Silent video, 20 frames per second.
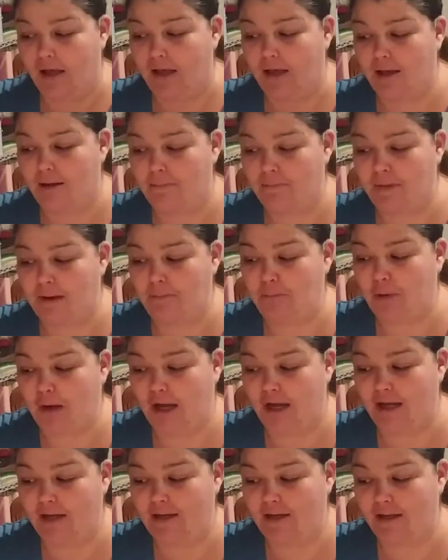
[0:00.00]
hit my
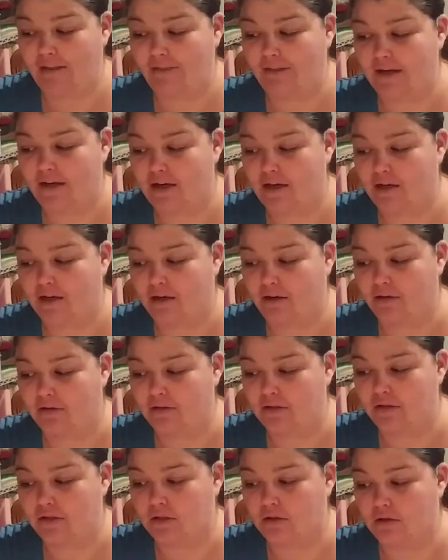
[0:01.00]
button and there it
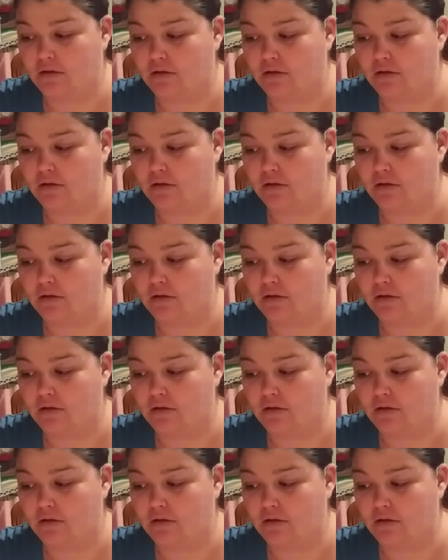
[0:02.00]
goes.